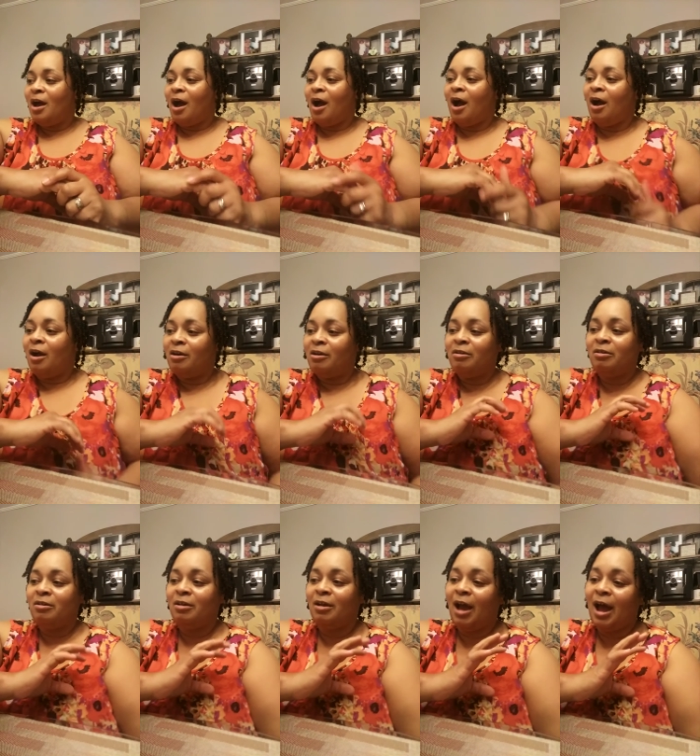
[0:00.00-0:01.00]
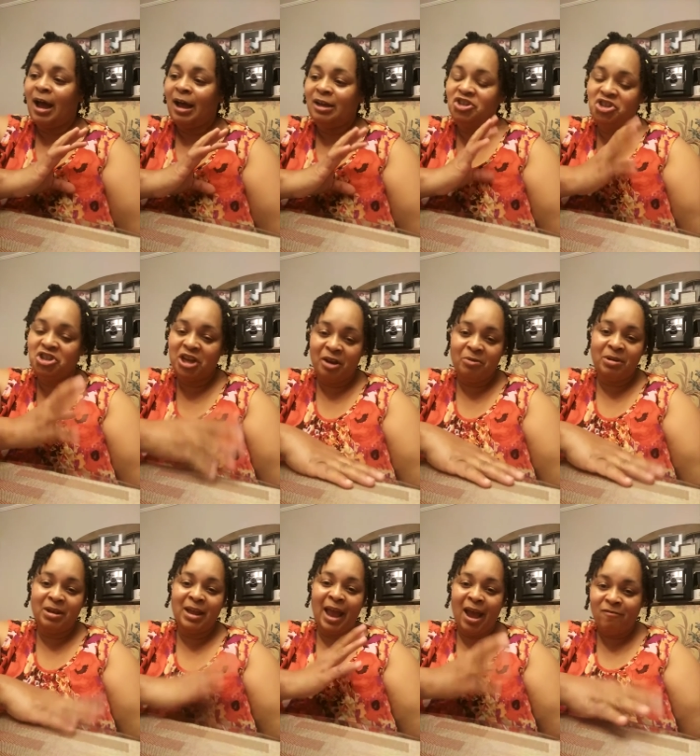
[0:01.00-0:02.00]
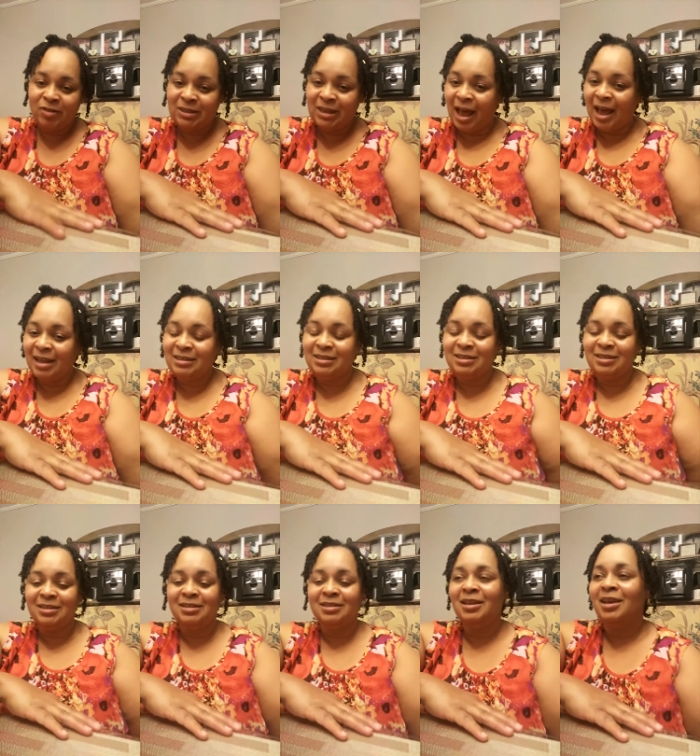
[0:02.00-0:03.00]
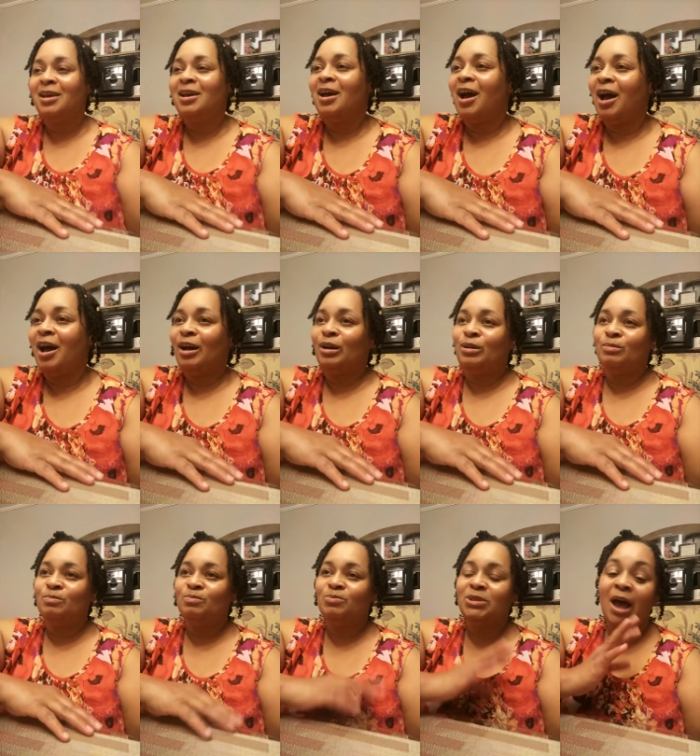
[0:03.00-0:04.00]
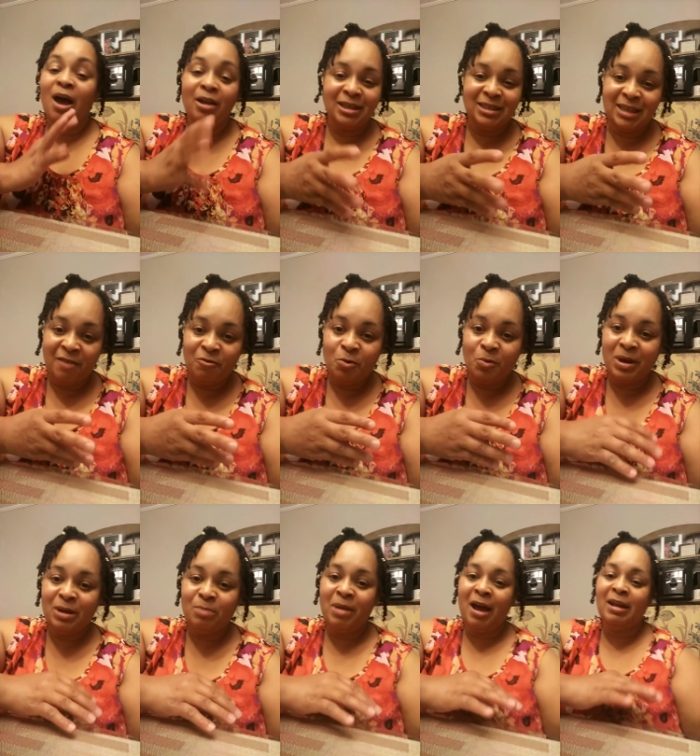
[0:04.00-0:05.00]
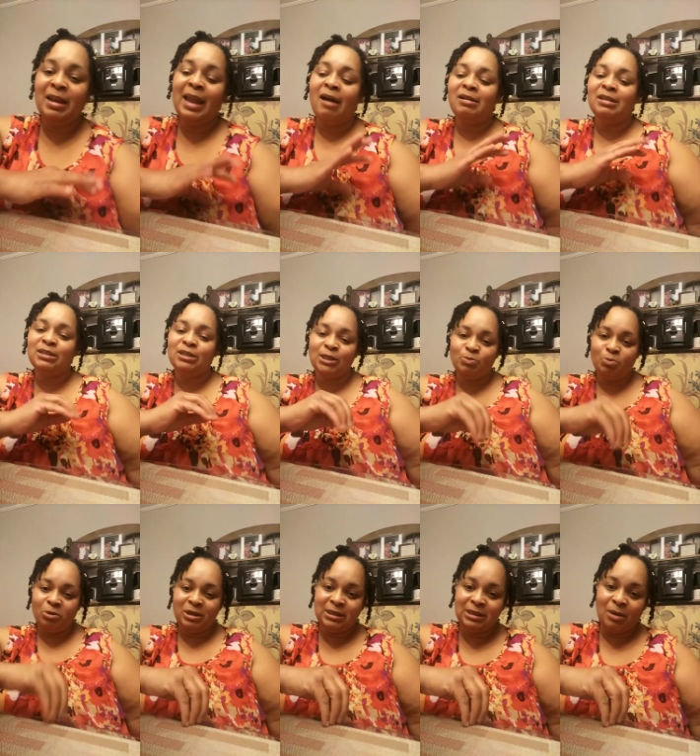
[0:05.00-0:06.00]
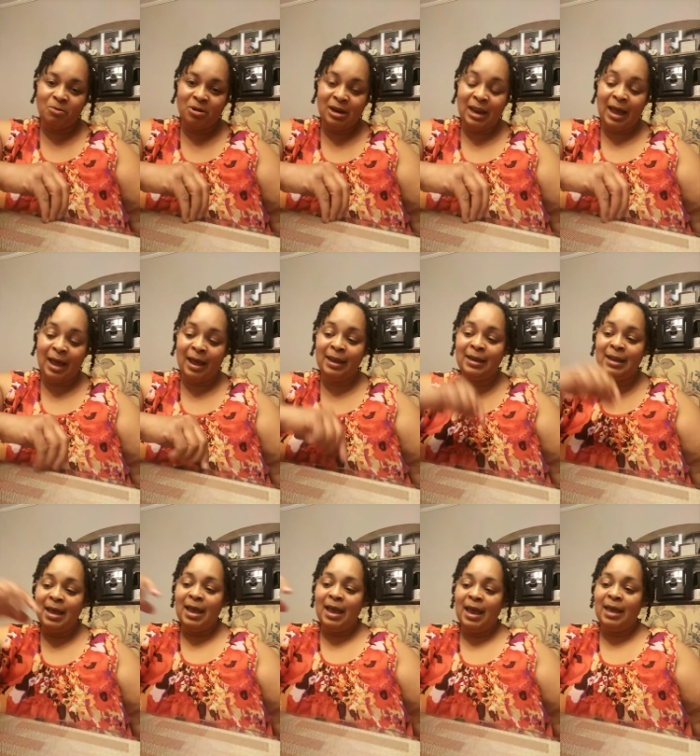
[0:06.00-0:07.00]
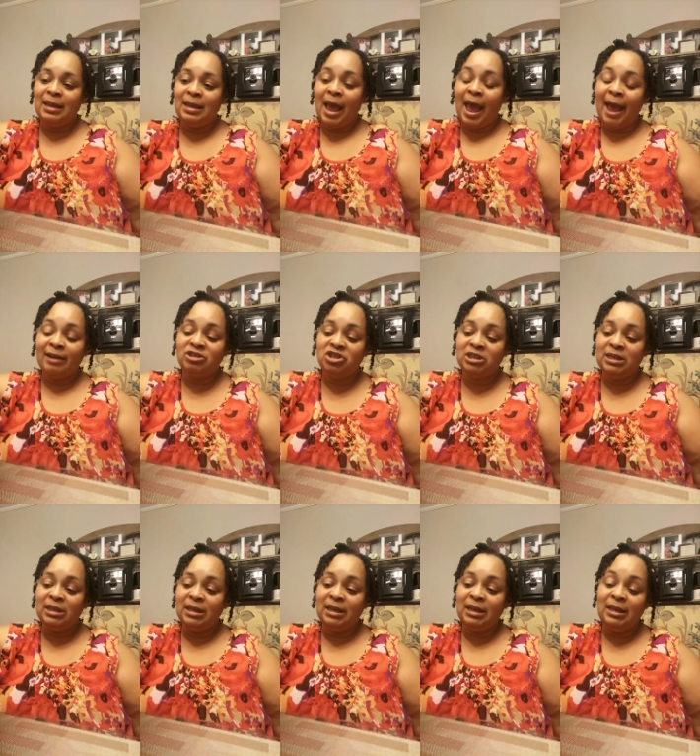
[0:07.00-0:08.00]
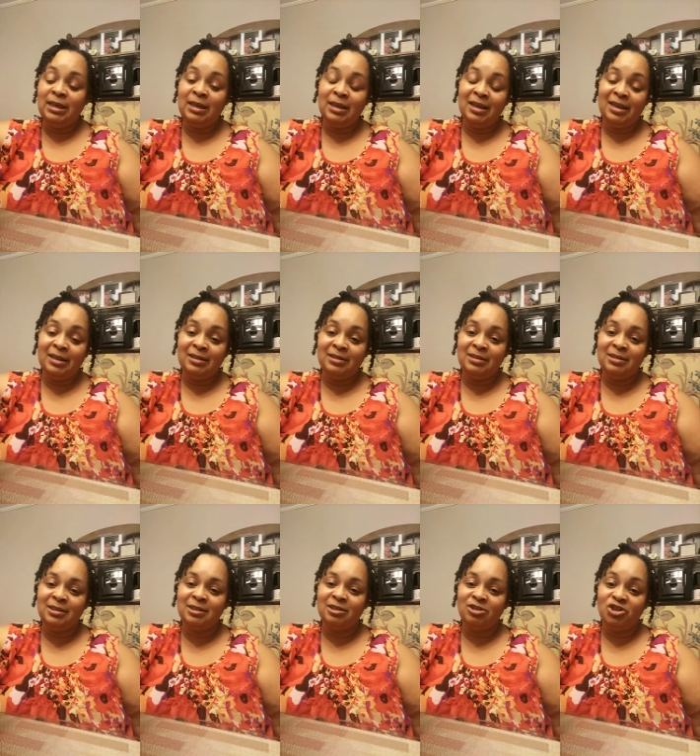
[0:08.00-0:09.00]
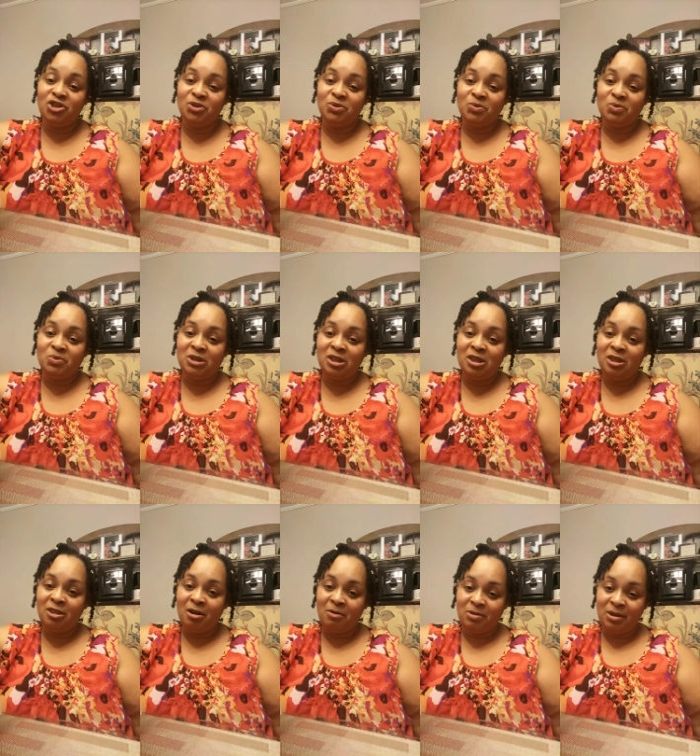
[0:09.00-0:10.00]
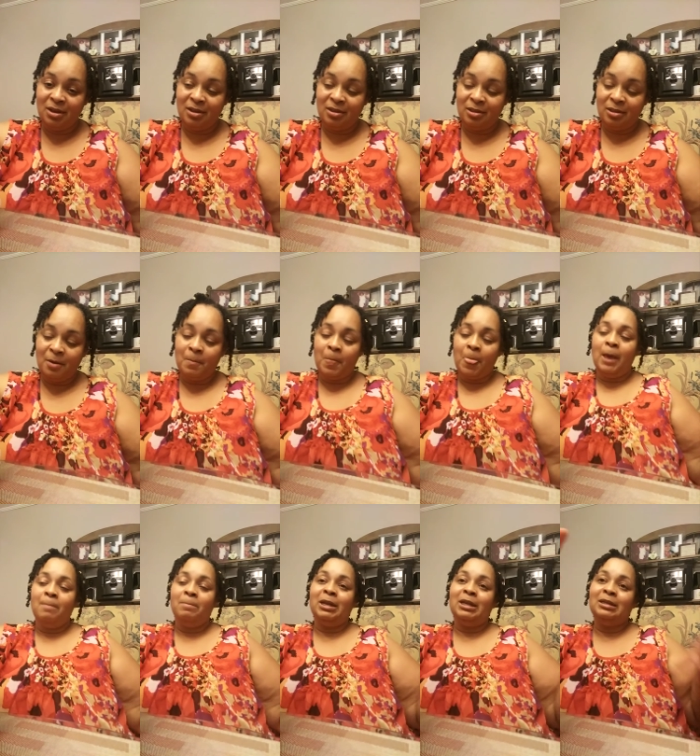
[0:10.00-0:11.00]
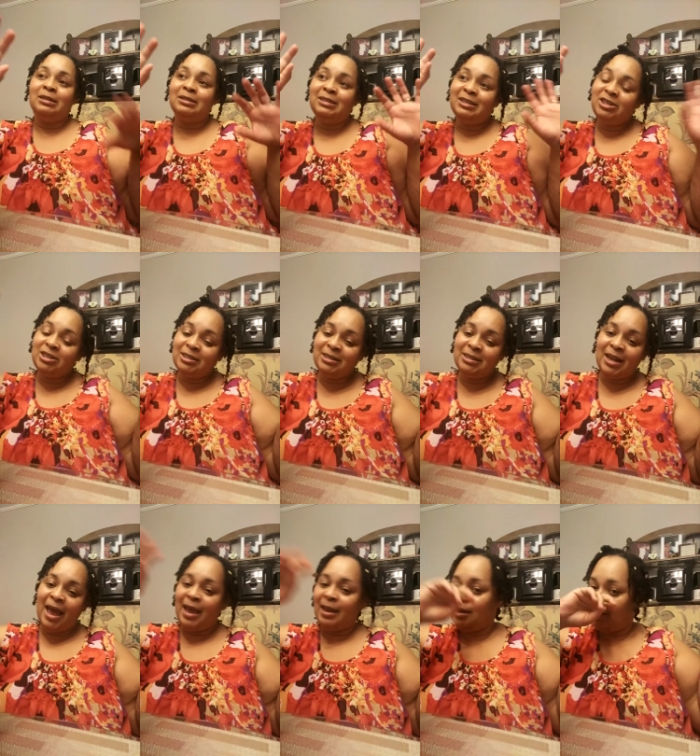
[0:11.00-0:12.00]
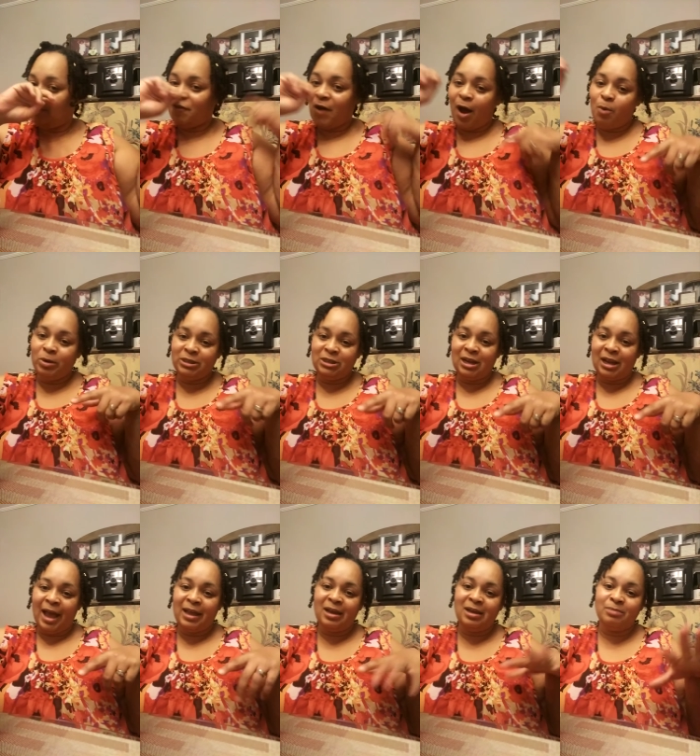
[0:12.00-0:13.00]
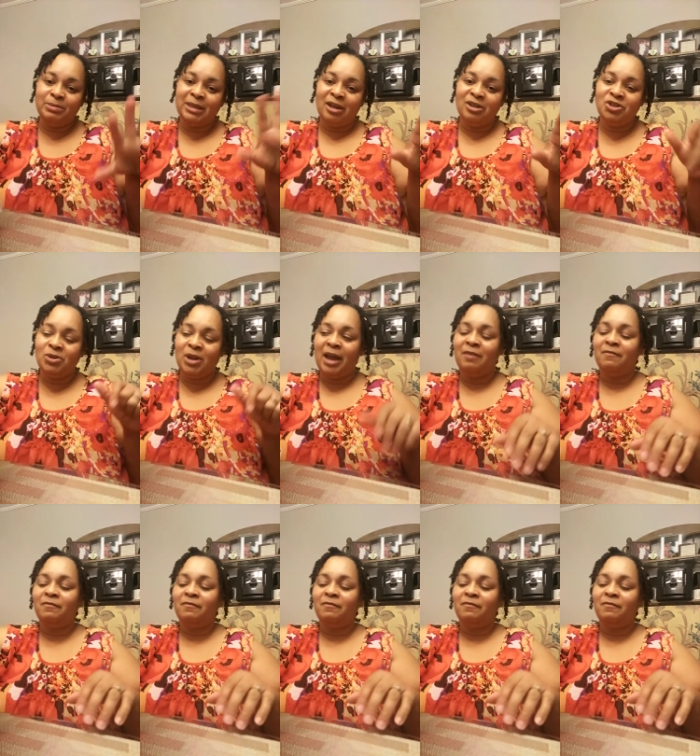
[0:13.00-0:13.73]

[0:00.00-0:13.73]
are uh, sharing, advertising, um, talking to everyone about now is the spring summer line, and it actually ends June the 30th. But in addition to that, and then the fall winter line comes out July the